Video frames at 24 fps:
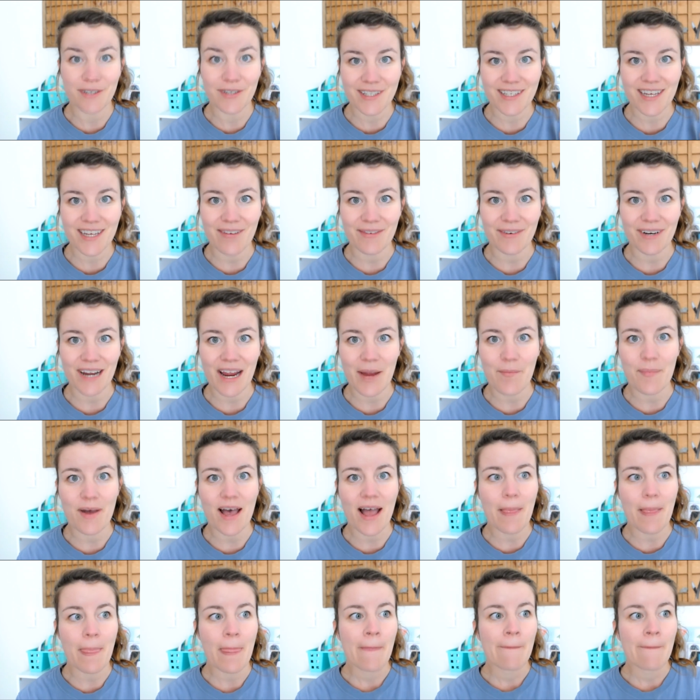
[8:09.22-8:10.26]
discovery,
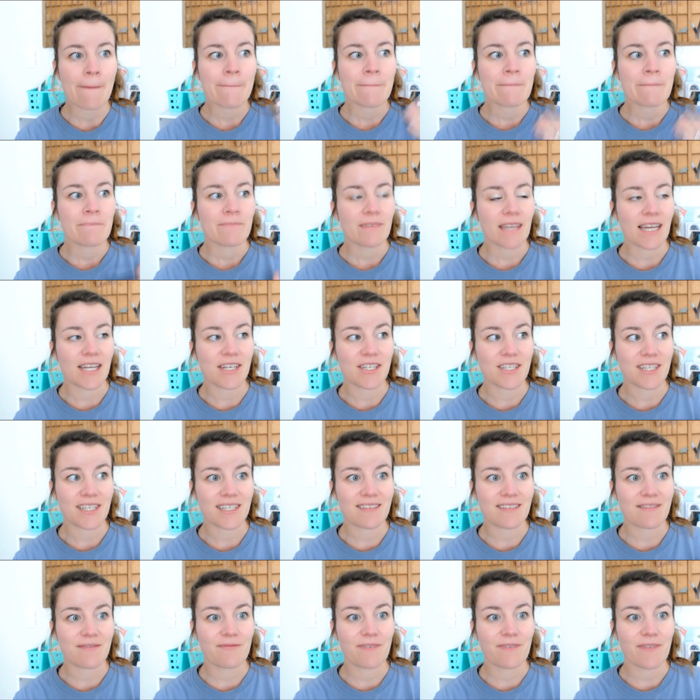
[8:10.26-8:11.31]
but I
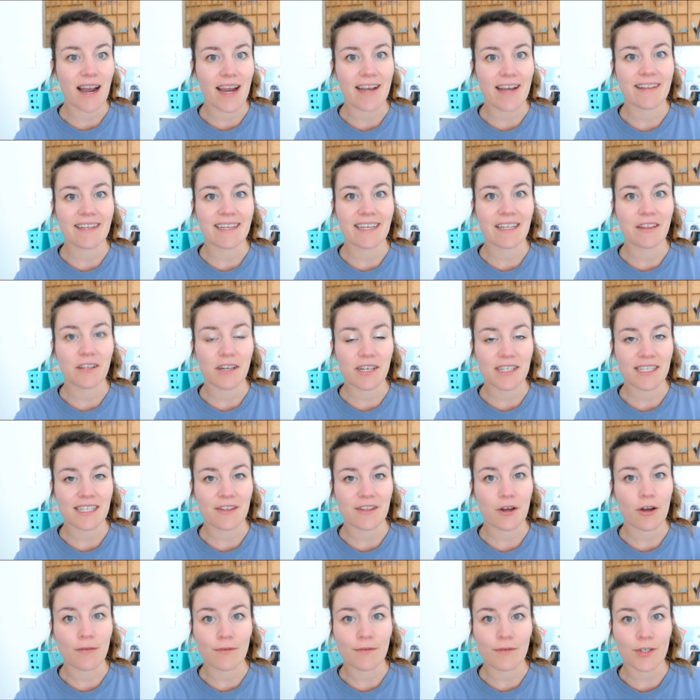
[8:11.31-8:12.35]
just finally looked at
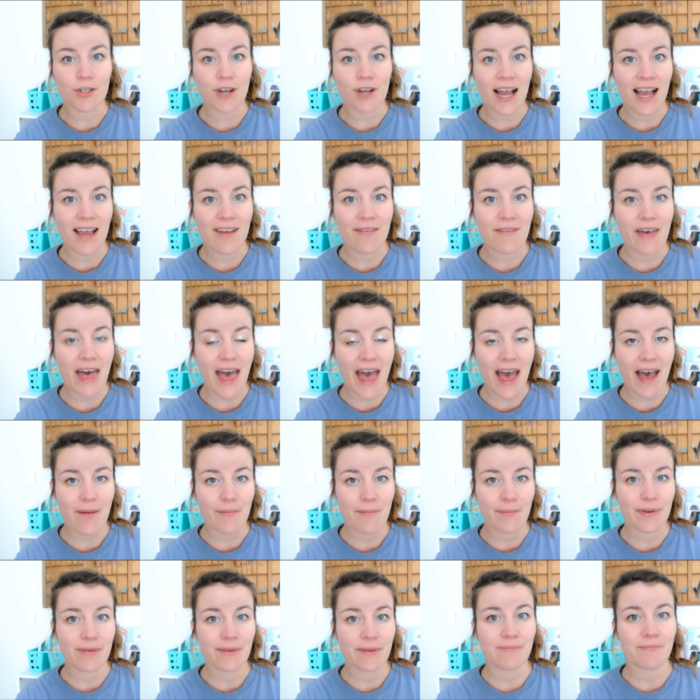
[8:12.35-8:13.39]
the Overdrive
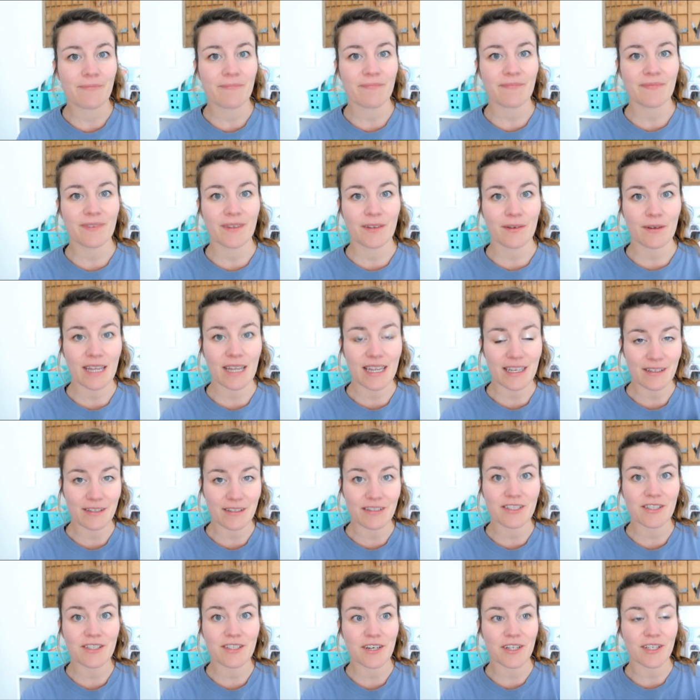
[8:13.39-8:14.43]
app
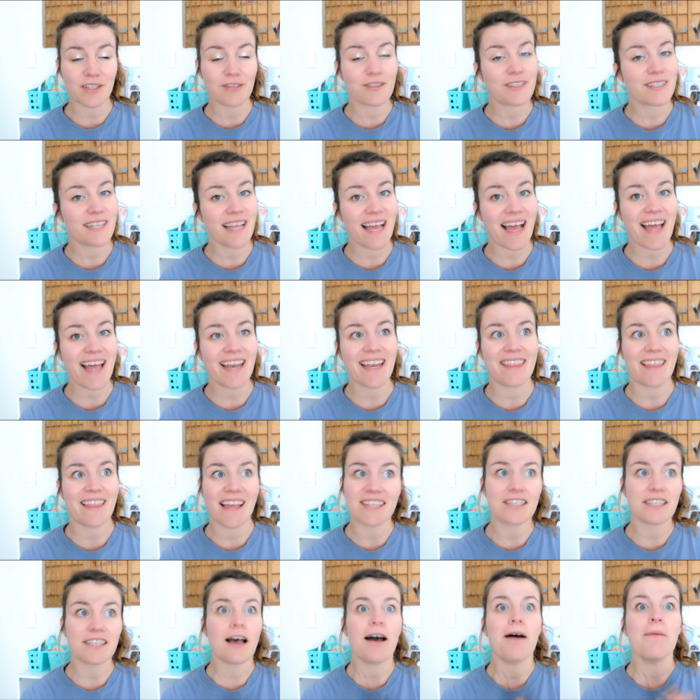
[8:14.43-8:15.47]
and started using that, and
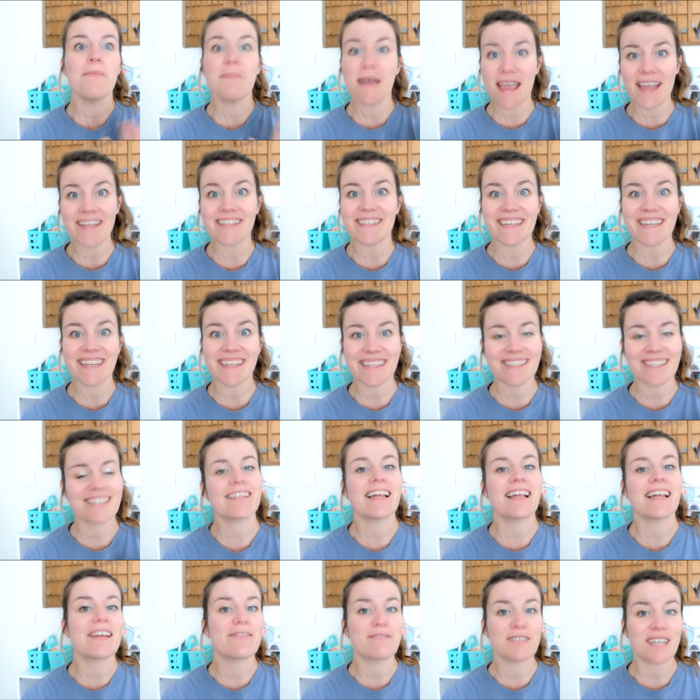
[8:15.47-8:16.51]
that's amazing. That's a
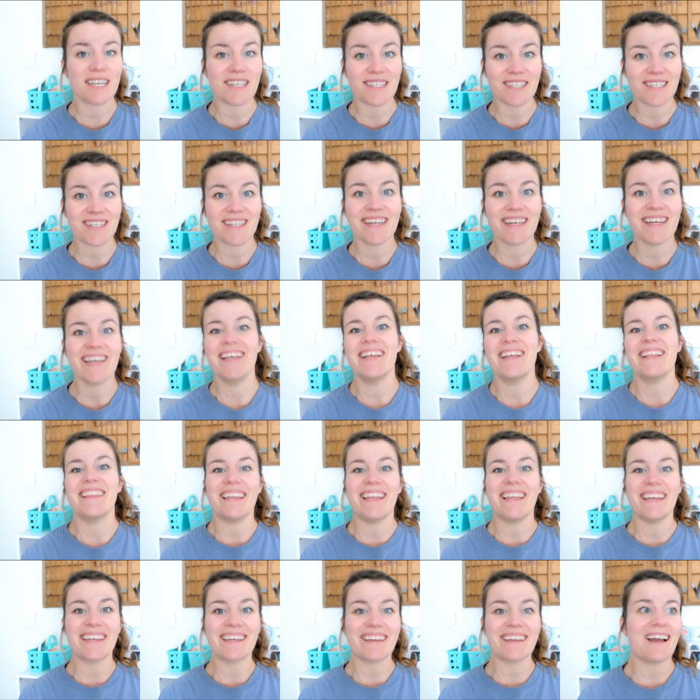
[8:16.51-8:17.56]
life changer.
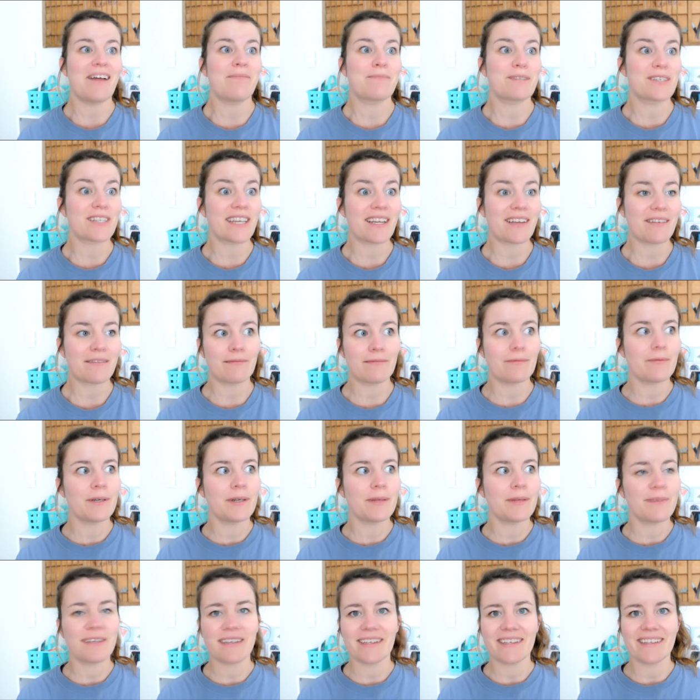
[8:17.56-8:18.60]
Like, I'm just like,
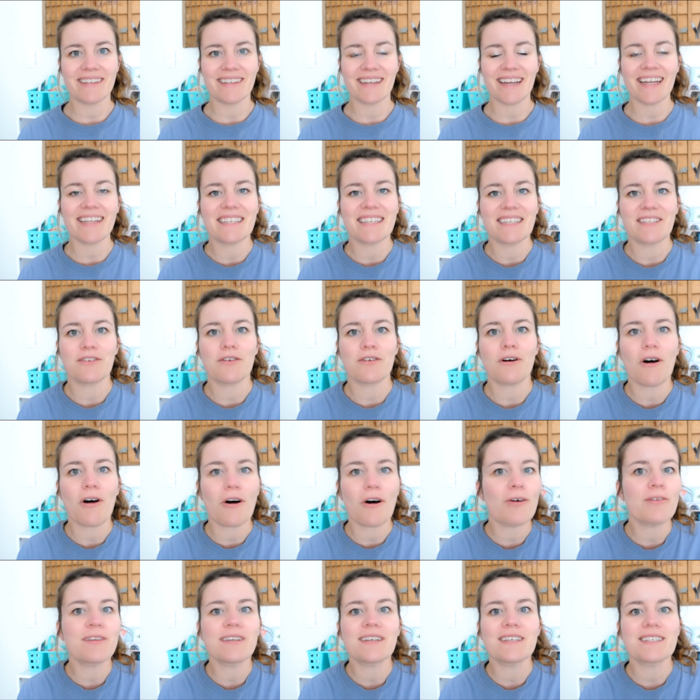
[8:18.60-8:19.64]
we had these,
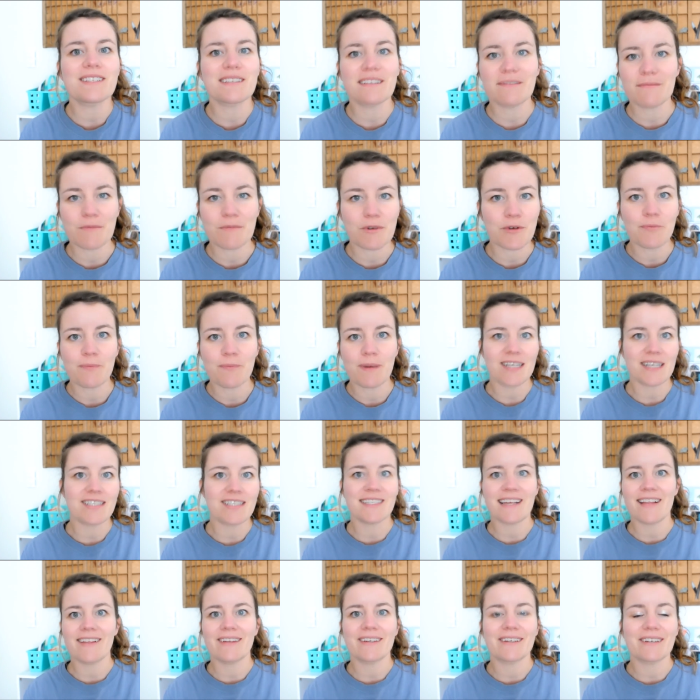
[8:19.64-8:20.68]
all these new
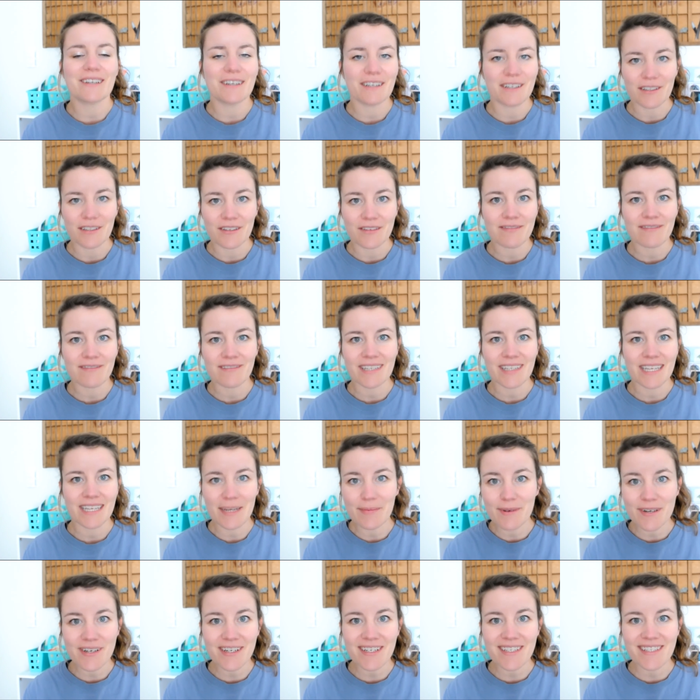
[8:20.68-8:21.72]
bestseller
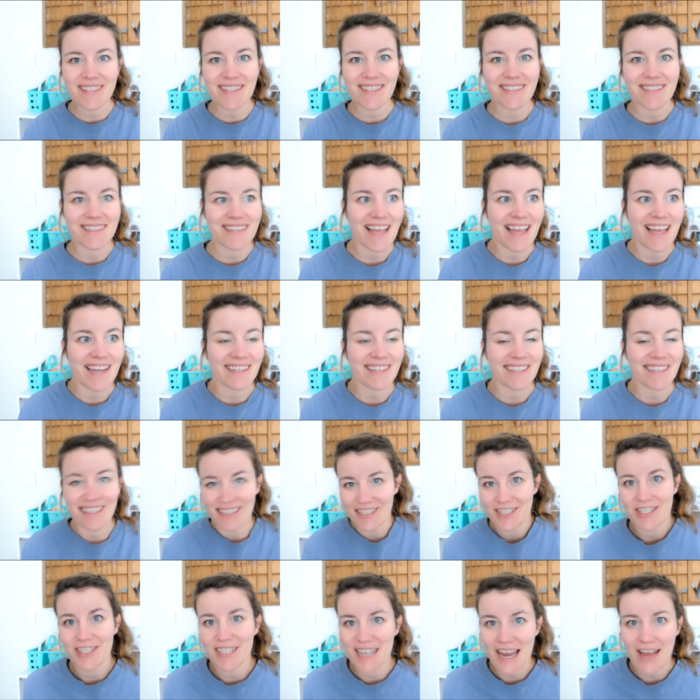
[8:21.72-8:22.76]
ebooks that
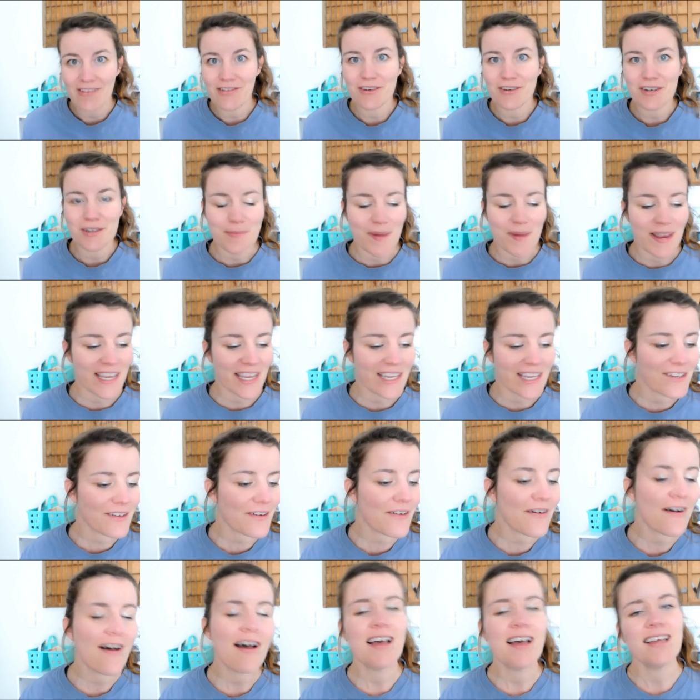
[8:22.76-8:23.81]
can just download on my Kindle.